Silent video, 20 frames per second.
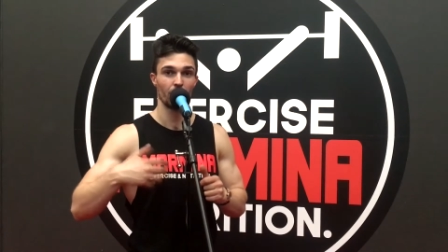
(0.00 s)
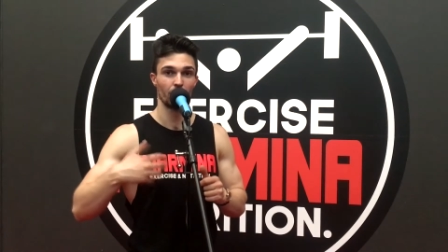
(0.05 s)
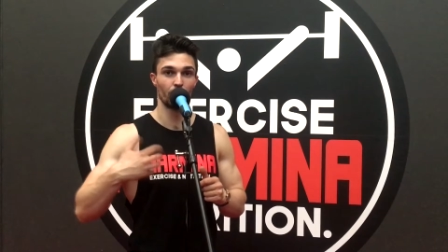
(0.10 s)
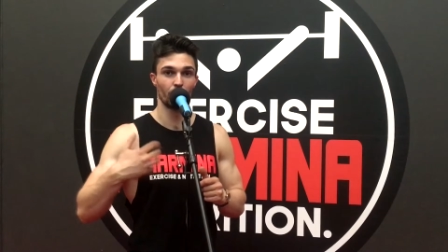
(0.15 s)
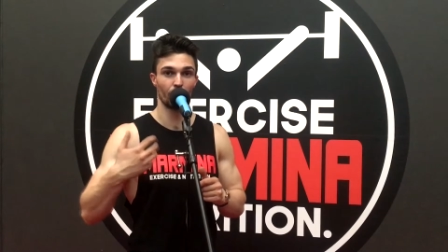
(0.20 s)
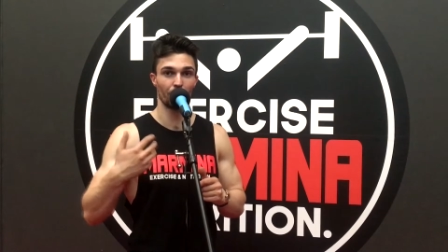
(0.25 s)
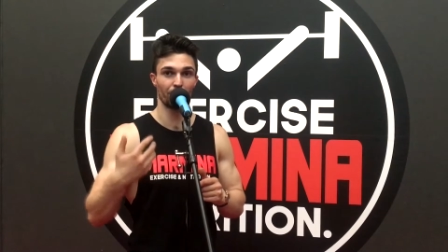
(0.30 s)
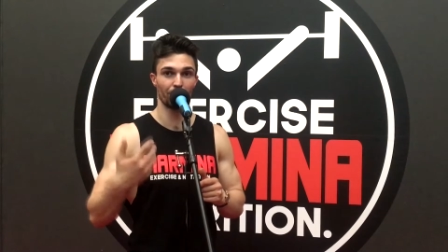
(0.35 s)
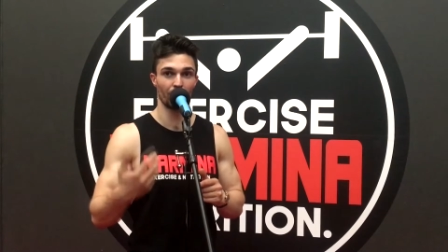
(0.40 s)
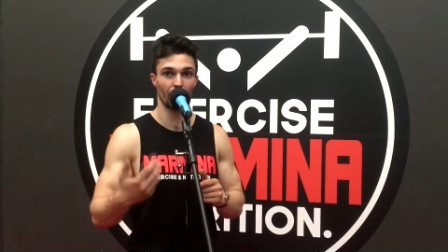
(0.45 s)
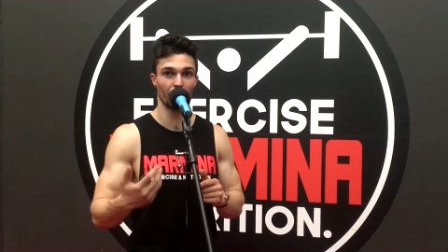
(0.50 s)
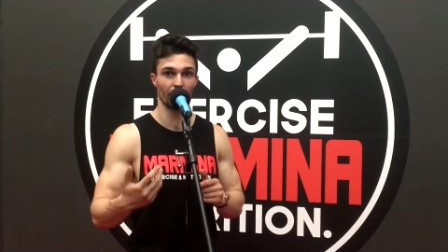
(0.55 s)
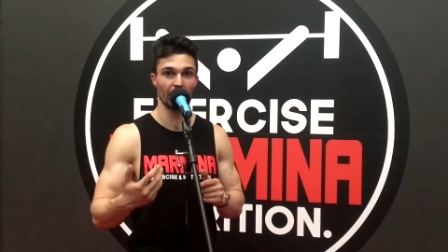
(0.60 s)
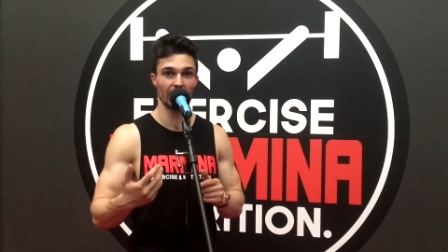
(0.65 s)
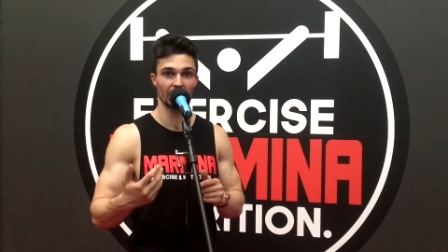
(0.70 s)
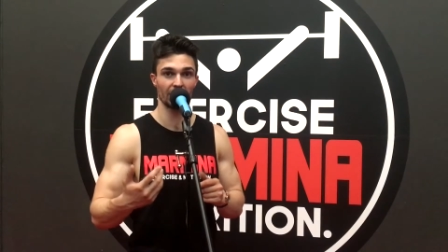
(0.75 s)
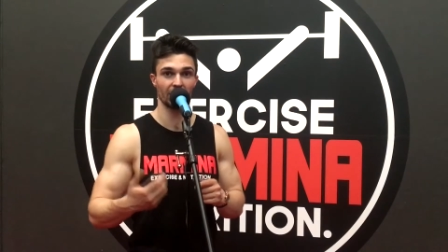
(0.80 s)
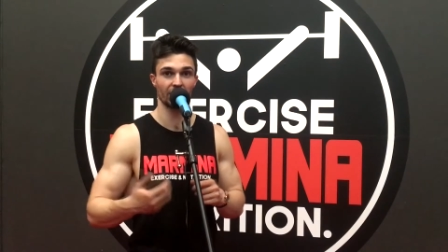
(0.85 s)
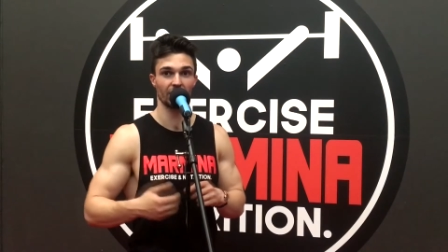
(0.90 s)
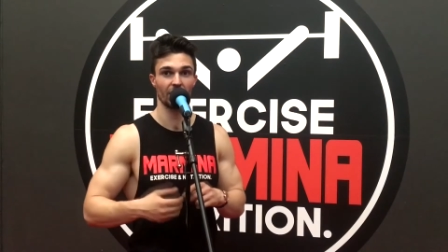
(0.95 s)
more
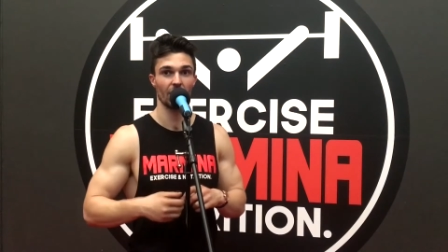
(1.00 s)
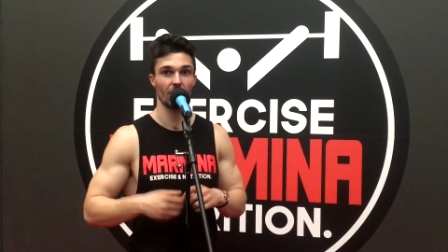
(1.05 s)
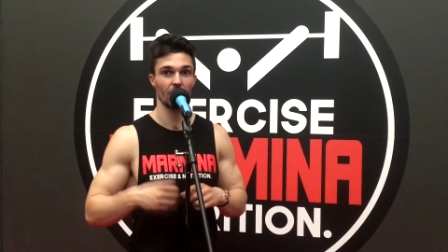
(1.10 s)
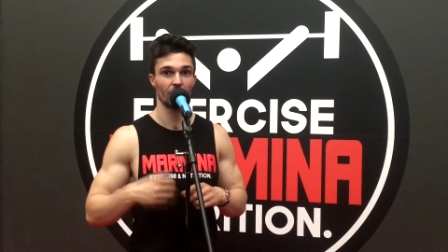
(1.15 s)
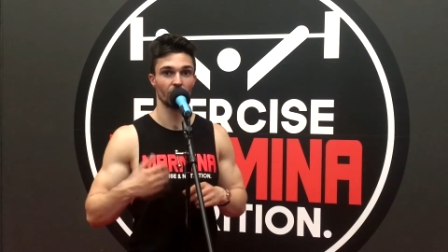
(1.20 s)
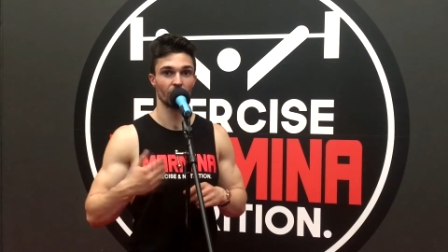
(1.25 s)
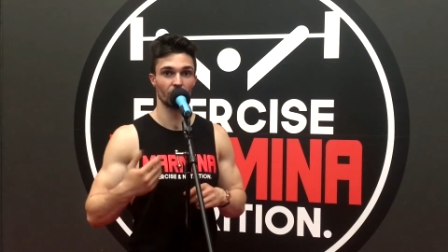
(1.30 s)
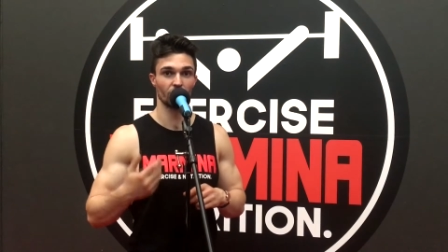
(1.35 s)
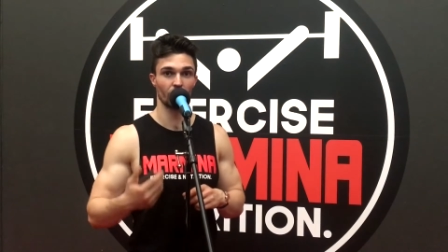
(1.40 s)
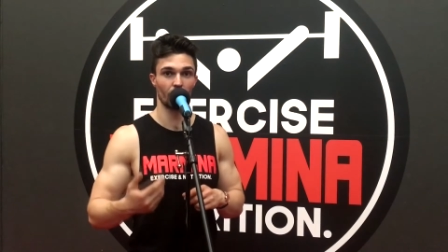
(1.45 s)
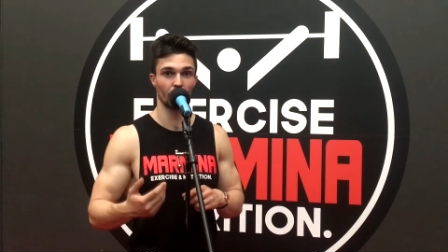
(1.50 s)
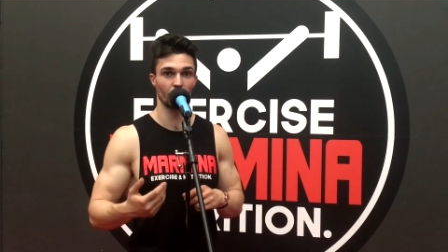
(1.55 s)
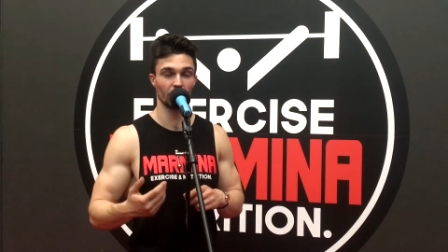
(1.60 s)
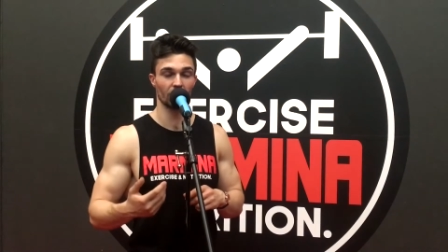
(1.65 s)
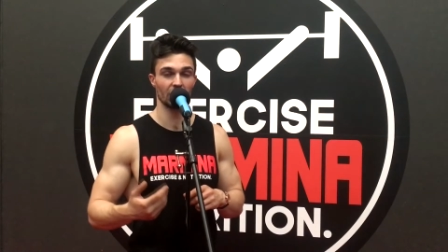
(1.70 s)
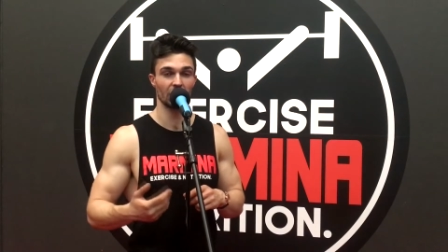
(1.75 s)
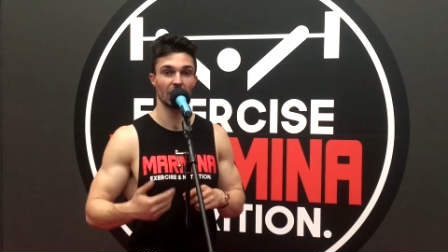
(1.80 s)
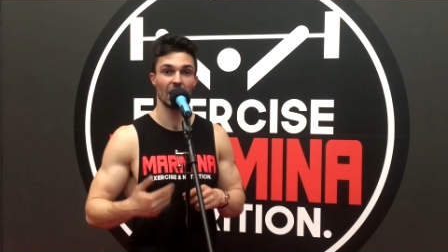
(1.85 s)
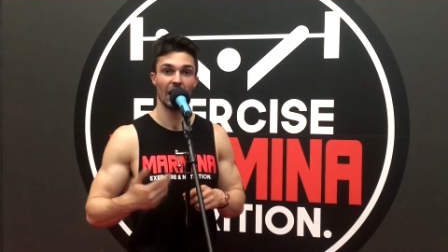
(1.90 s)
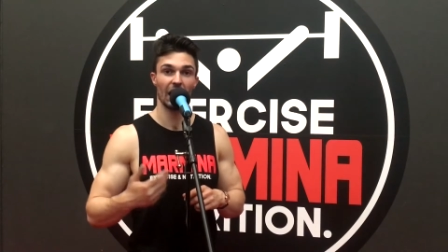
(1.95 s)
progress,
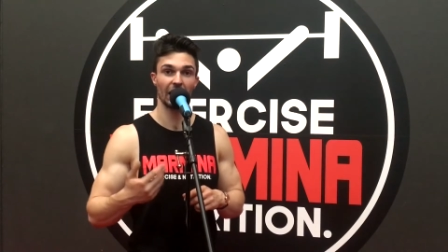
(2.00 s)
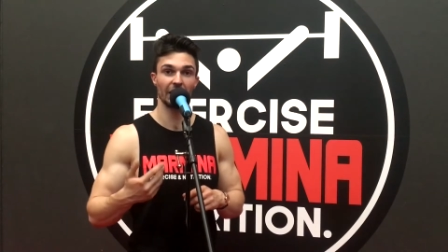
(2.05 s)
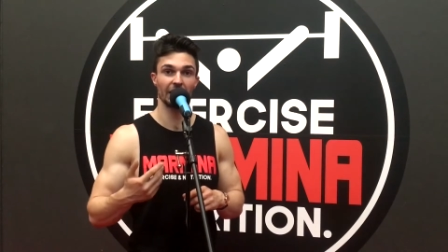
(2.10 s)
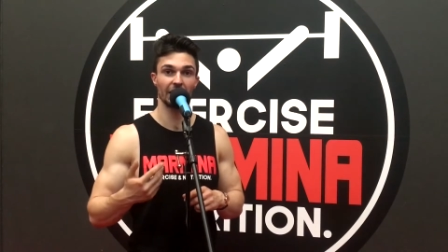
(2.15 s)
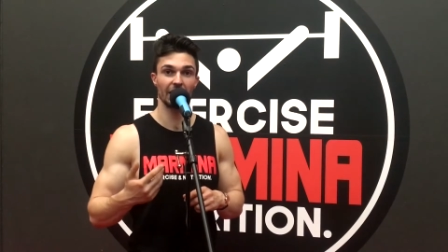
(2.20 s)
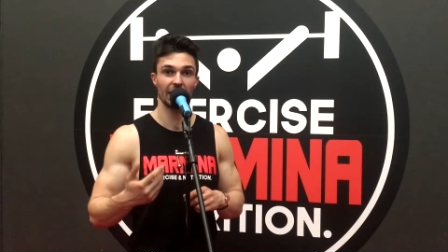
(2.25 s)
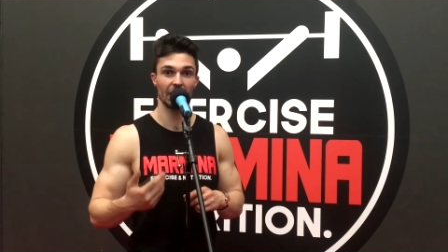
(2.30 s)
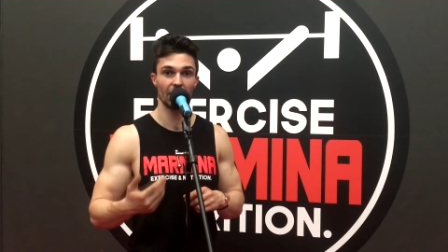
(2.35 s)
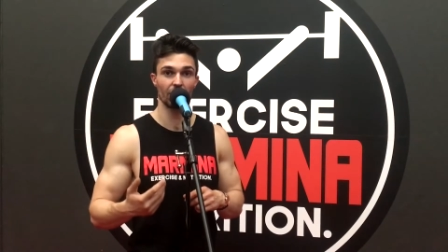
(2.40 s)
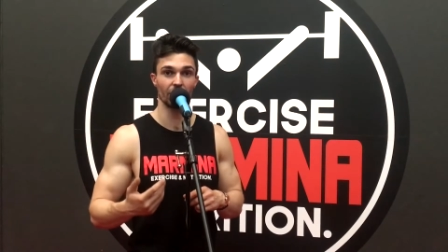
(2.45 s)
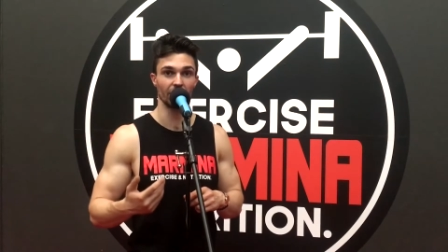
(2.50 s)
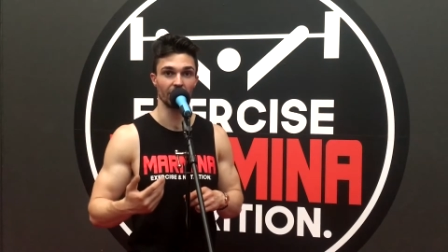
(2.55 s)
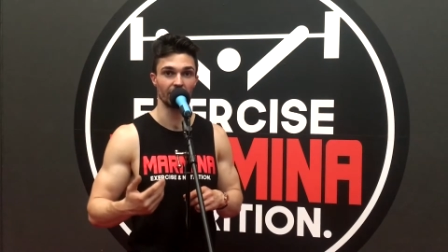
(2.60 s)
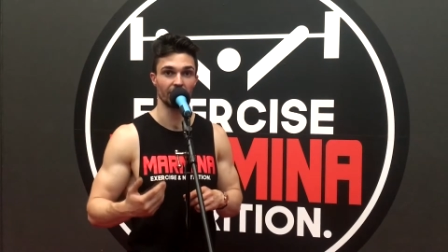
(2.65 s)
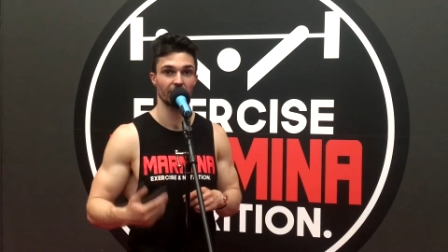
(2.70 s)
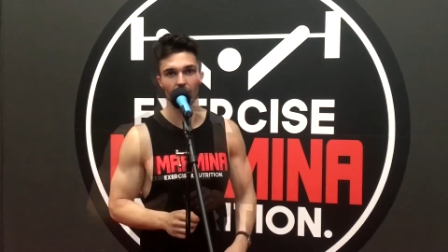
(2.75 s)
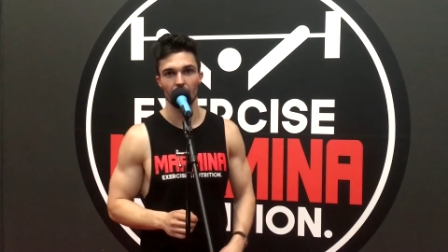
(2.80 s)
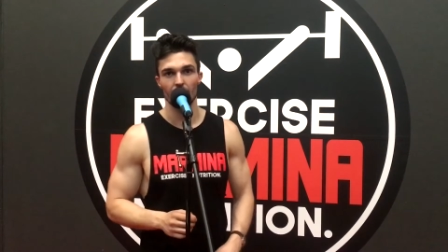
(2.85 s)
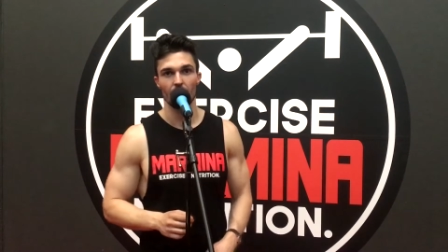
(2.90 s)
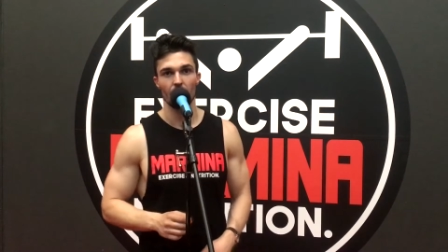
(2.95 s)
results, and adherence.